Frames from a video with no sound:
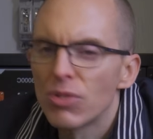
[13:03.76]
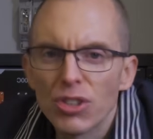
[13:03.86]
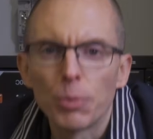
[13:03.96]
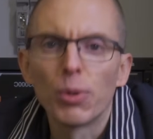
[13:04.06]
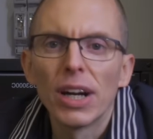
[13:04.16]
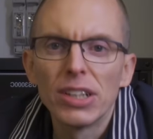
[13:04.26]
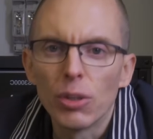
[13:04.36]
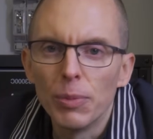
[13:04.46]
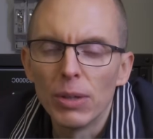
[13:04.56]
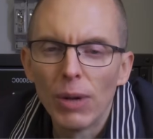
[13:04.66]

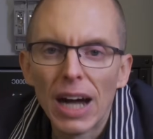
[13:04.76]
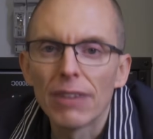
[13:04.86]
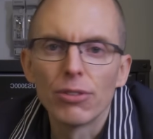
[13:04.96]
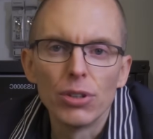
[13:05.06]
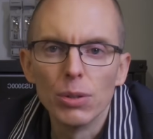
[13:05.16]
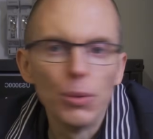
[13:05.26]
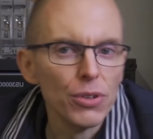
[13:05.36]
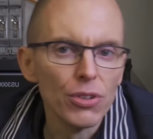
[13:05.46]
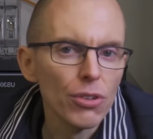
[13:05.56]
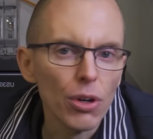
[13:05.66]
surprised me after it was
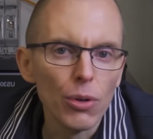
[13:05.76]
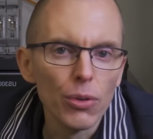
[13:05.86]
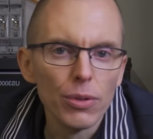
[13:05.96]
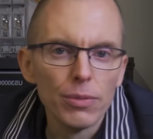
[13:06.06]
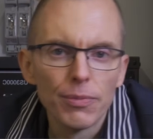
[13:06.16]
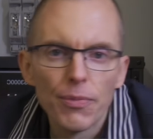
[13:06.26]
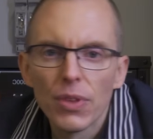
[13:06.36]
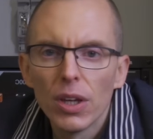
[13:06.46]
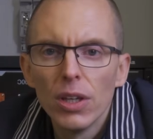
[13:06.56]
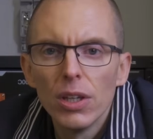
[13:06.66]
installed.
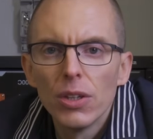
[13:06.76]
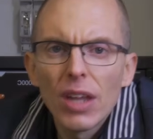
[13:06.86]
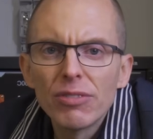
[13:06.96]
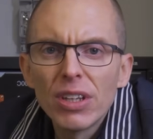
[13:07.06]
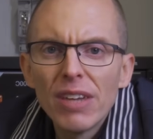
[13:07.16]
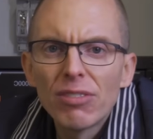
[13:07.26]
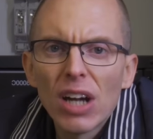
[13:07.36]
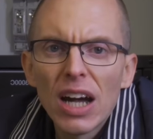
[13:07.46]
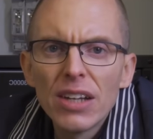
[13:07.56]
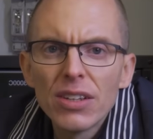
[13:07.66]
Having never
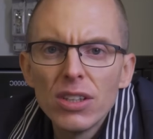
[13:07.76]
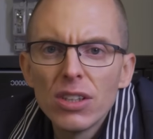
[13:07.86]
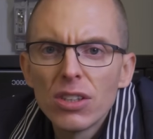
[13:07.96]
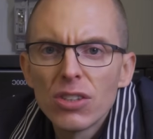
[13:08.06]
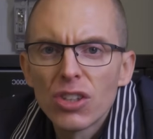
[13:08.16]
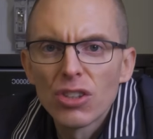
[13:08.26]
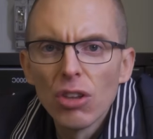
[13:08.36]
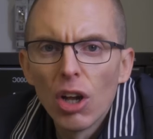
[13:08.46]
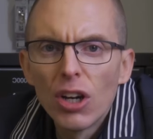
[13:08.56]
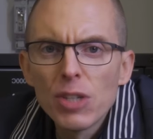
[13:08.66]
had such a
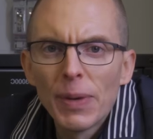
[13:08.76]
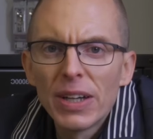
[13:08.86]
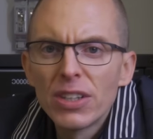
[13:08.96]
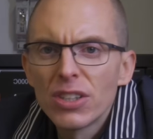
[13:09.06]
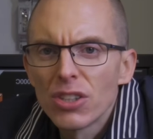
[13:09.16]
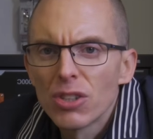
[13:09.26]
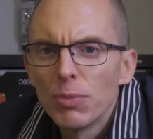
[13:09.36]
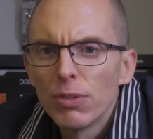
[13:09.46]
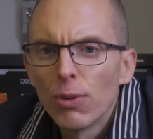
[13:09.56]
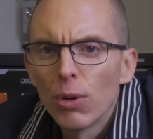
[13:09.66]
large battery system
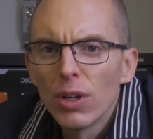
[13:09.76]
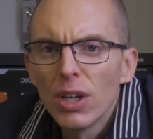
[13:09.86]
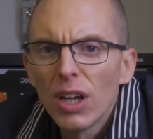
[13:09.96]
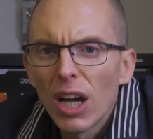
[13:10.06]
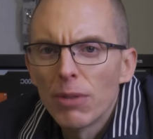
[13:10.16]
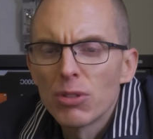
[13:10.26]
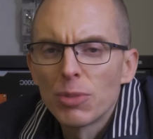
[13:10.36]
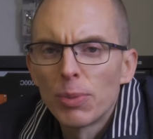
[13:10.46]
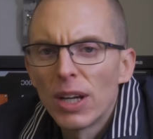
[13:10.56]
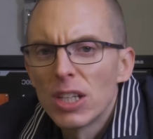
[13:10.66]
before, I was
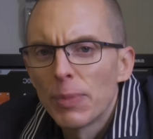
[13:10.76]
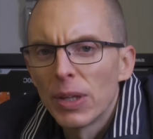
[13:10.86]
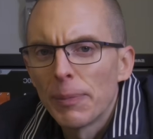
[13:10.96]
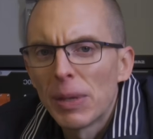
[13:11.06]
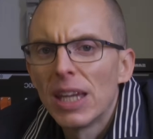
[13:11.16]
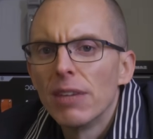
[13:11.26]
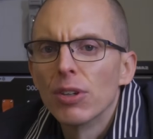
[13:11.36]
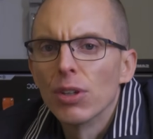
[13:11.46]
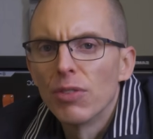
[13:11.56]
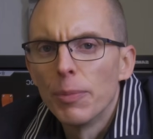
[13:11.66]
surprised by the
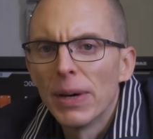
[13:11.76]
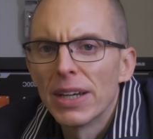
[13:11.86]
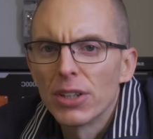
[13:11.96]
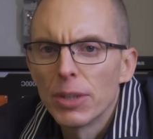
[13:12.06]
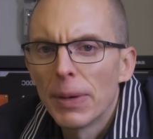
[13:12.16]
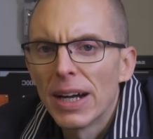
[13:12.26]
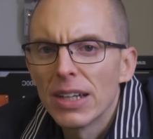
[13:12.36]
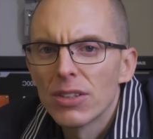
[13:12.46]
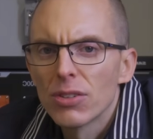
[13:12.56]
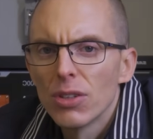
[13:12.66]
behavior of the battery
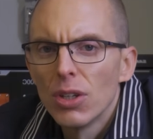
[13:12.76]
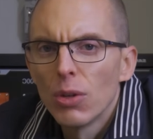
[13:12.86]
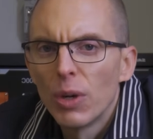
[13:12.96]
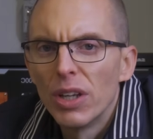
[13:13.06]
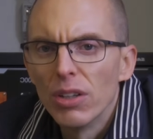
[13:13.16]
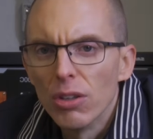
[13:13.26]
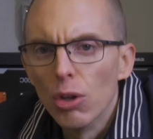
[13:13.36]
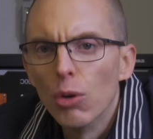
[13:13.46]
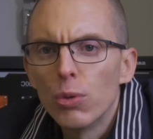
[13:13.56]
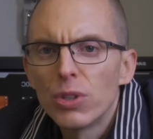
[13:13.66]
packs when in a
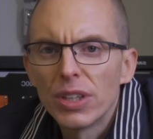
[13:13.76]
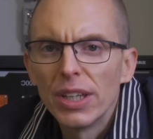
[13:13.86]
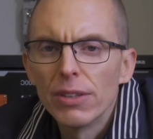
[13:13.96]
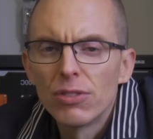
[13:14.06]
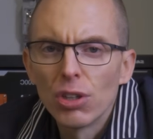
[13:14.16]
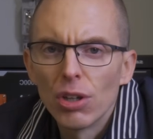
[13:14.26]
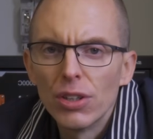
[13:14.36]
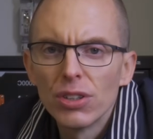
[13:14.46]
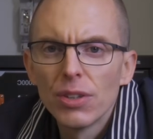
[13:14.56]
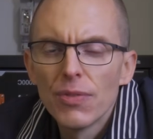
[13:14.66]
low state of
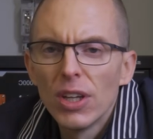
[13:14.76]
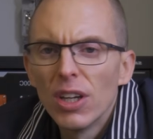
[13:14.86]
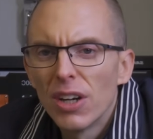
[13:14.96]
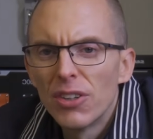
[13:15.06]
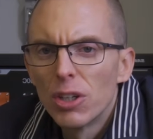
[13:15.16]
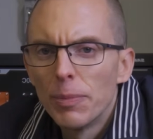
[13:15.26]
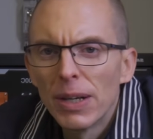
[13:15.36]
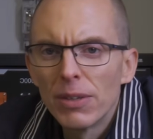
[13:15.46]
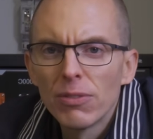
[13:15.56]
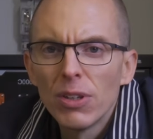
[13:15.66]
charge. Under
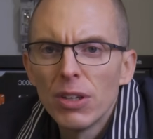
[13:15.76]
about